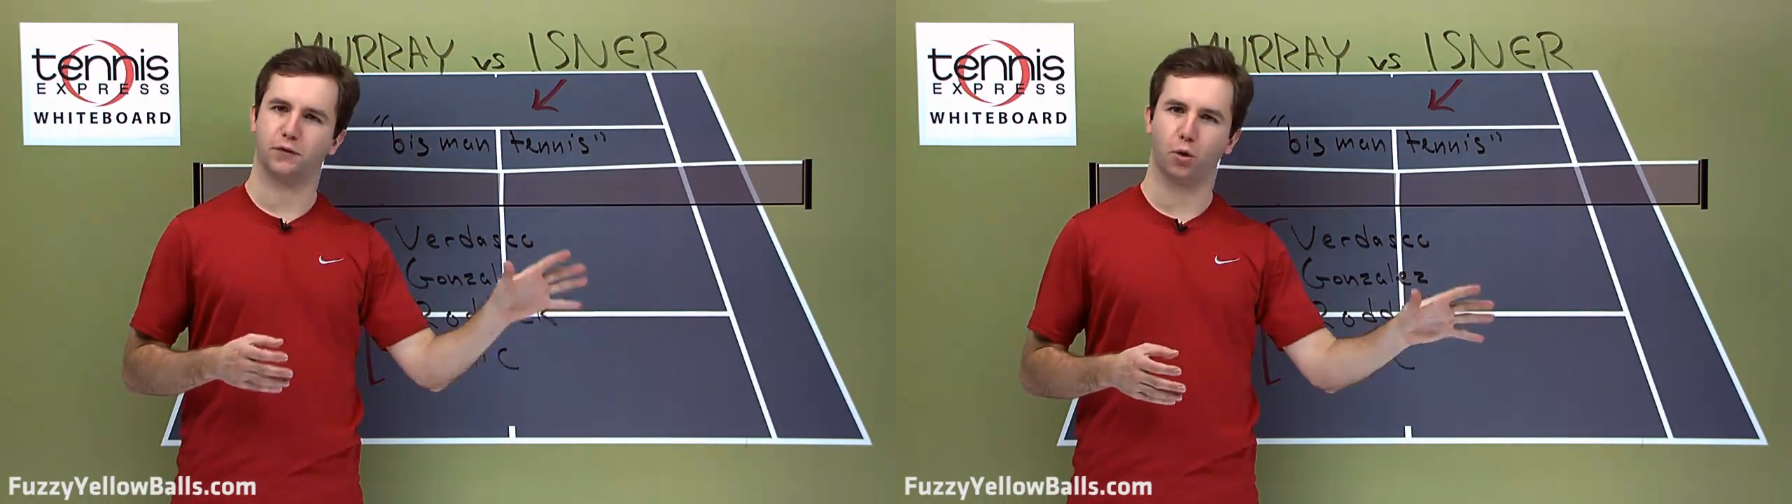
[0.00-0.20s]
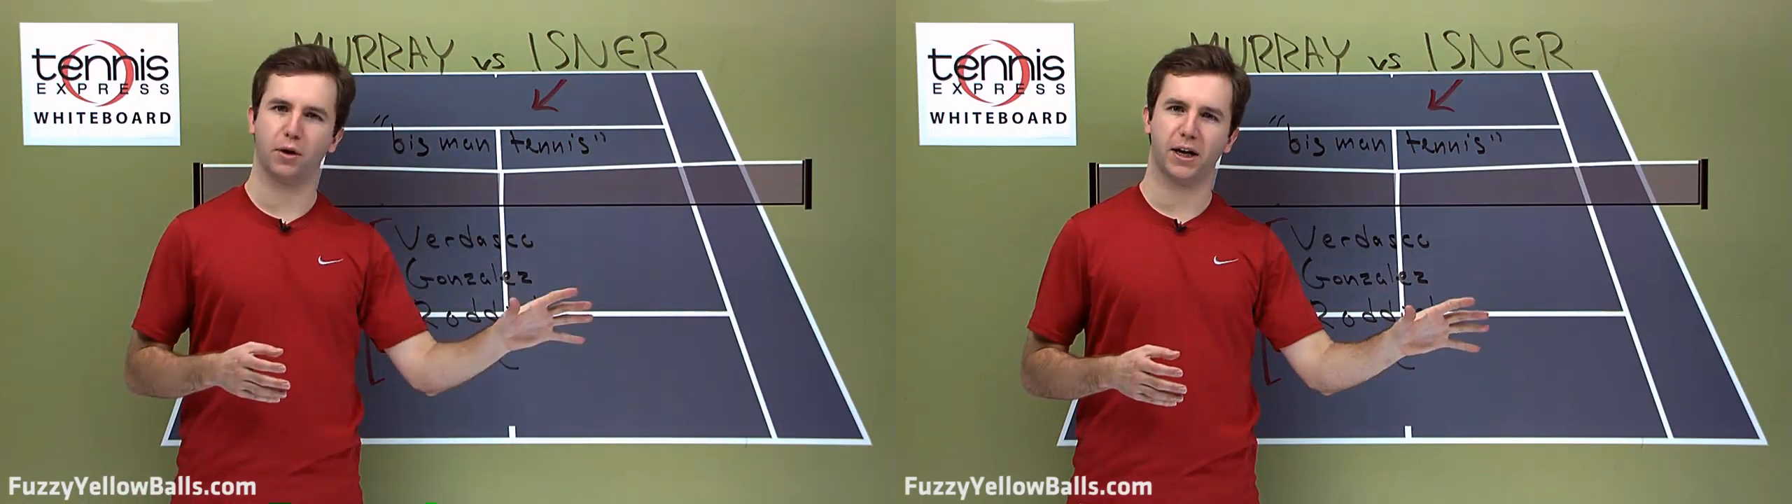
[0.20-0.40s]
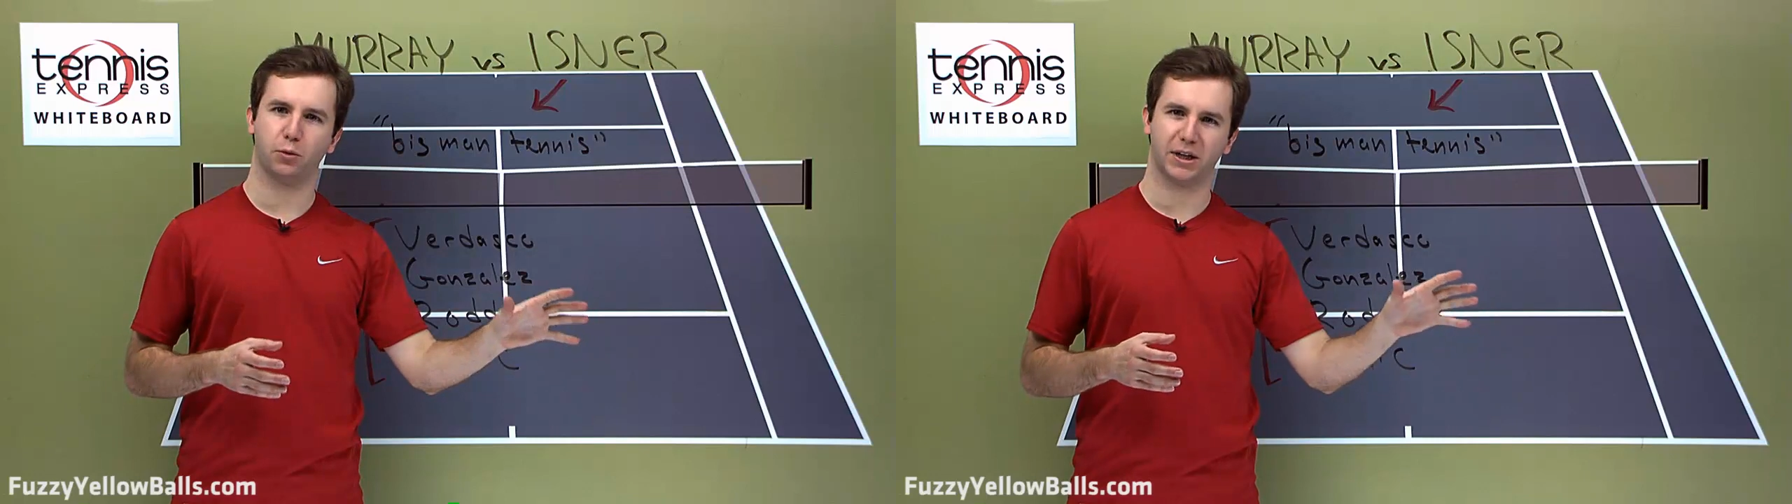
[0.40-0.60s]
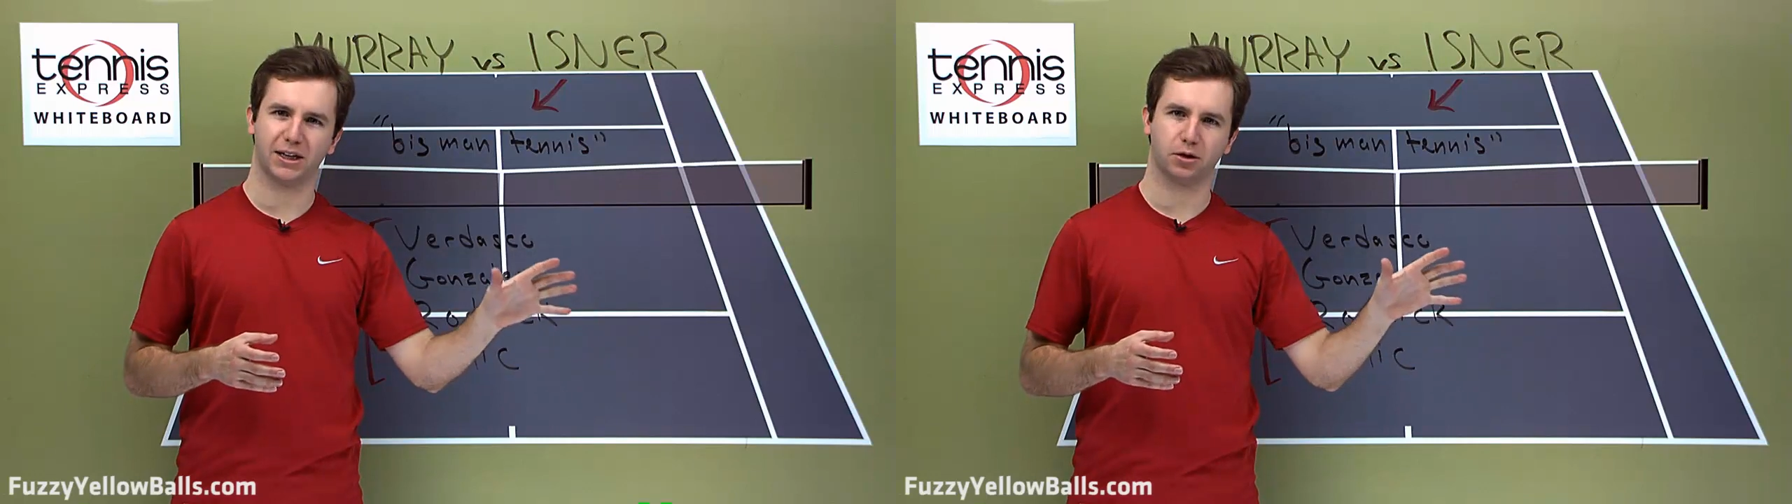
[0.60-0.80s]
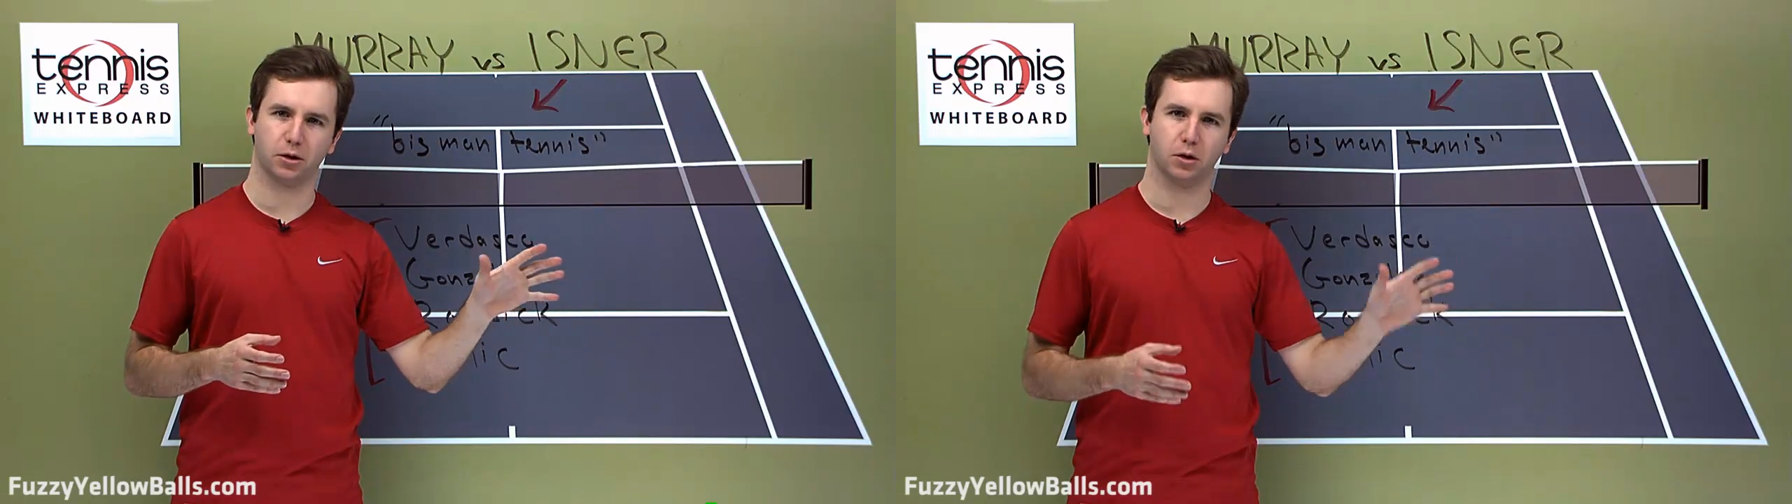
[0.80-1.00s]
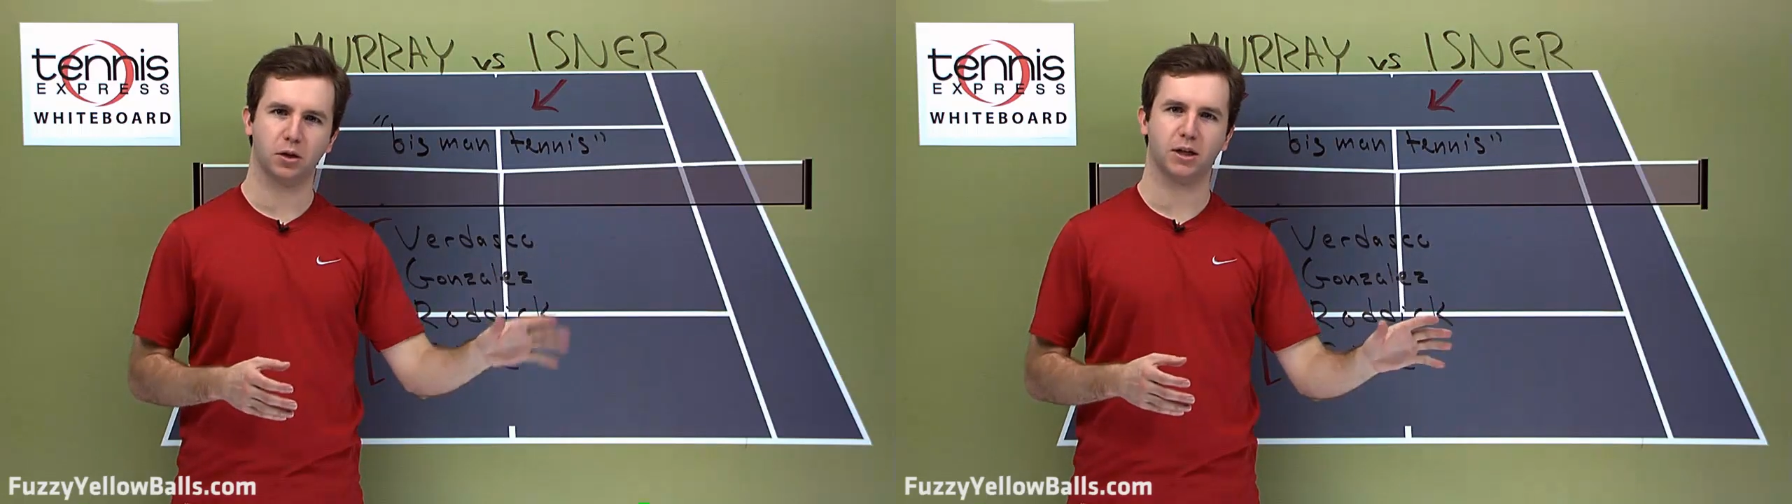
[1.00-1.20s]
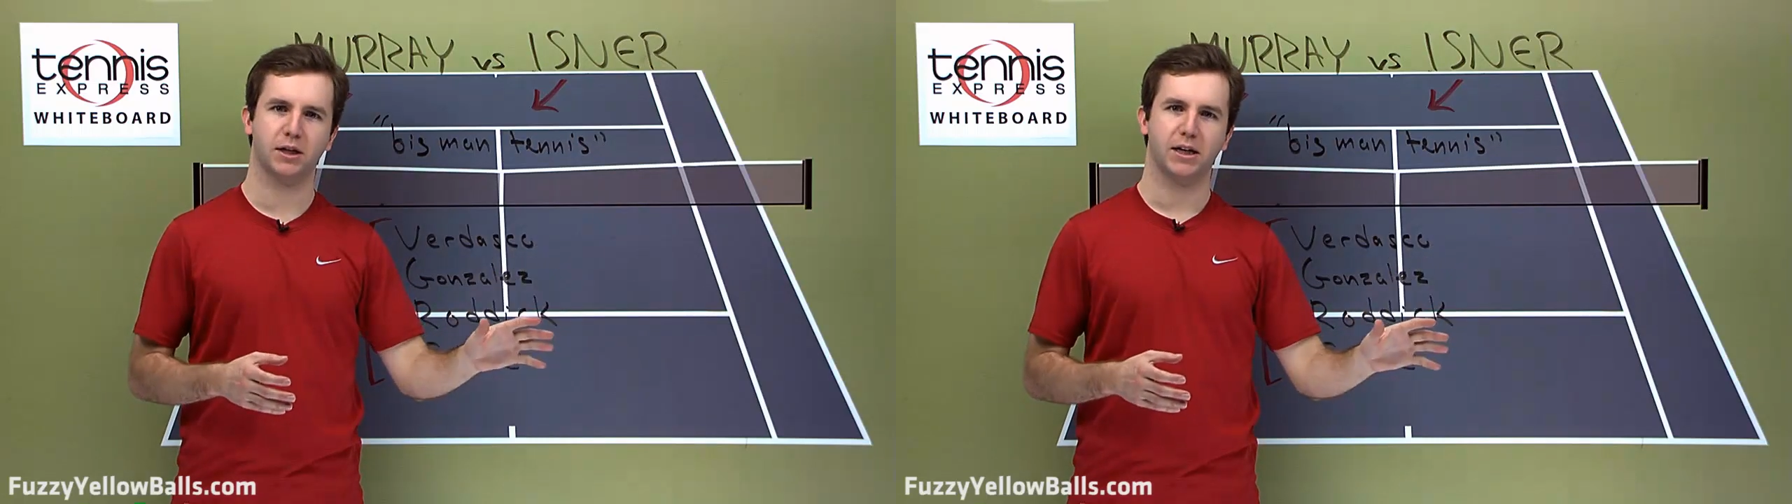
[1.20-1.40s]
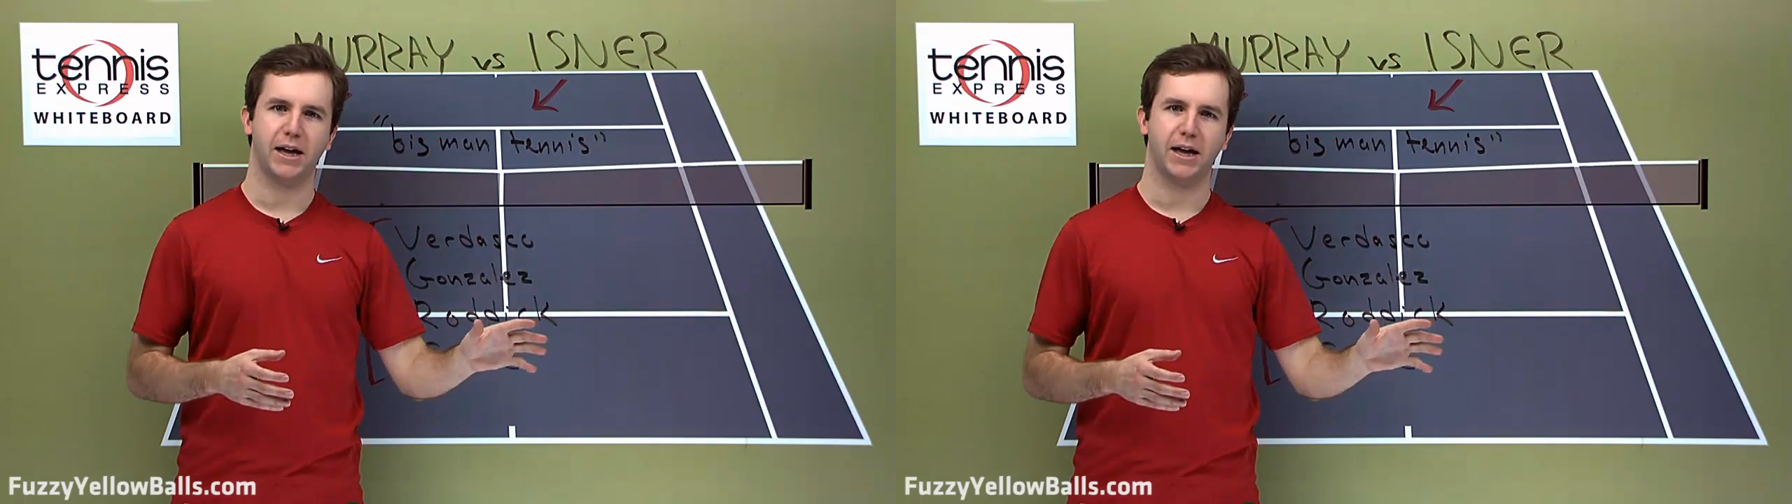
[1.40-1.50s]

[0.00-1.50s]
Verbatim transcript: forehand when he gets a look,